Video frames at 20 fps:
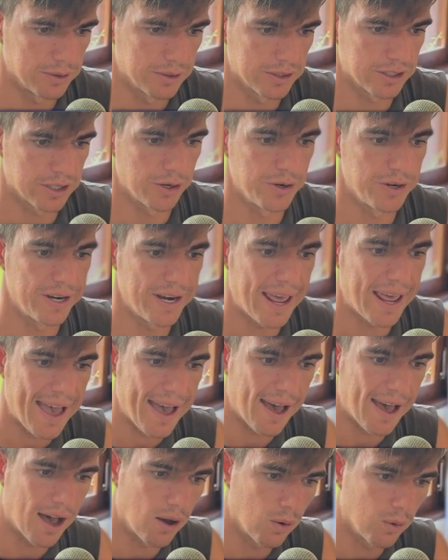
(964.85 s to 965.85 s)
So
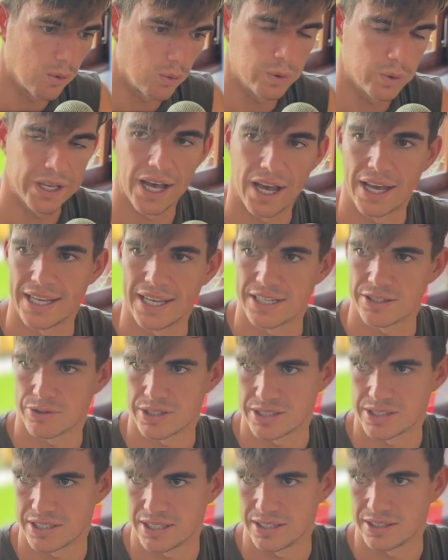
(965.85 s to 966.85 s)
now we are
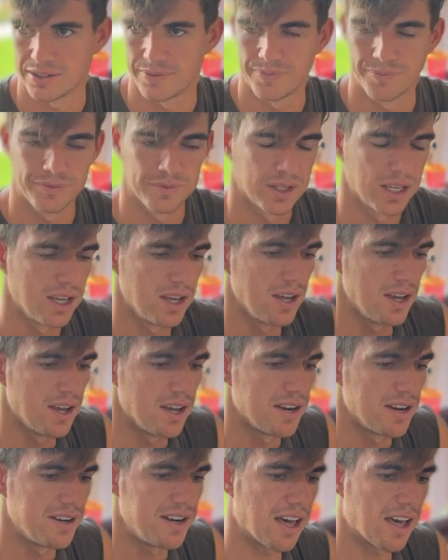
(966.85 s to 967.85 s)
interested.
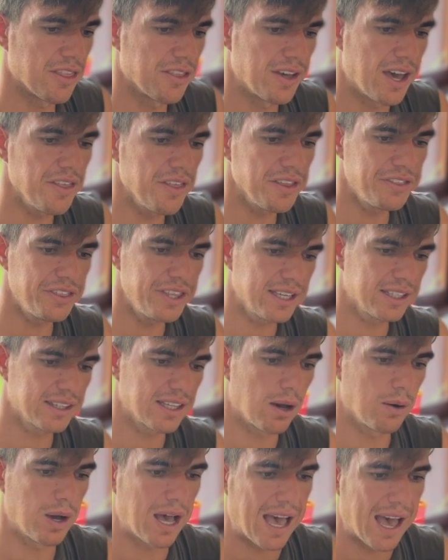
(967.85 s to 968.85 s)
Now the other thing
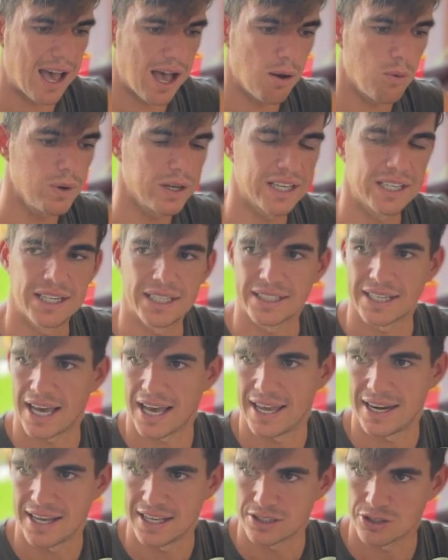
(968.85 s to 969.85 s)
that how we're going to
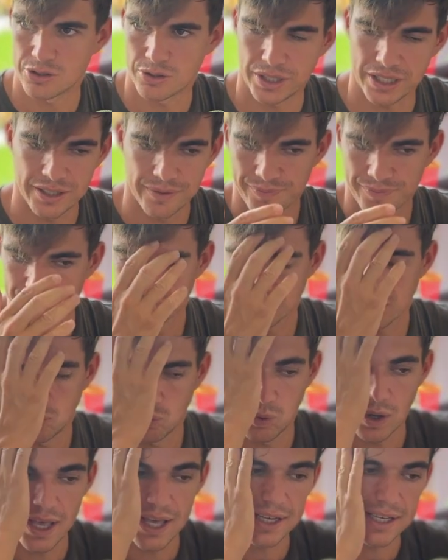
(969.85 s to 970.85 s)
get an entry,
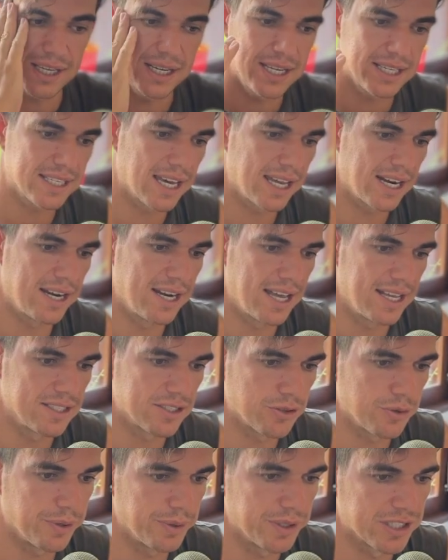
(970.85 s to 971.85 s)
we're going to get an
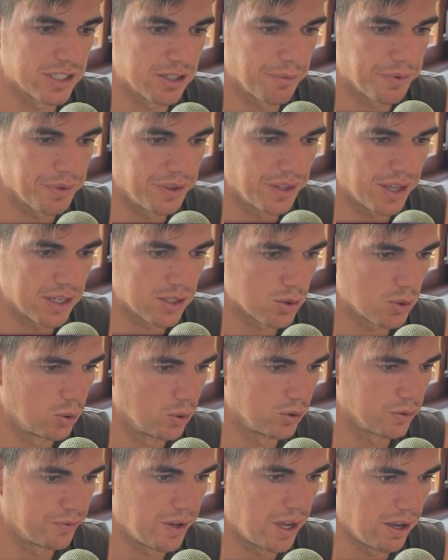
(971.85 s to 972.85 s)
entry with something that's
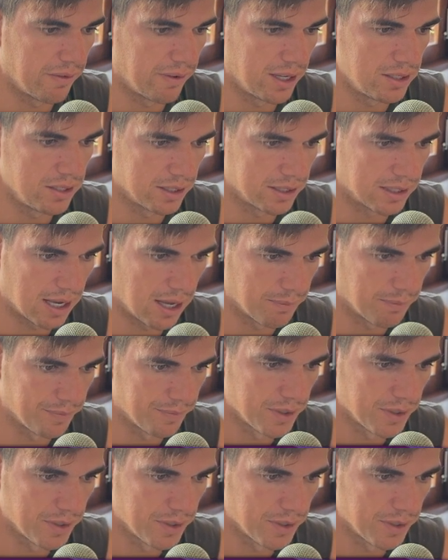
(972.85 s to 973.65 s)
called fair value gap.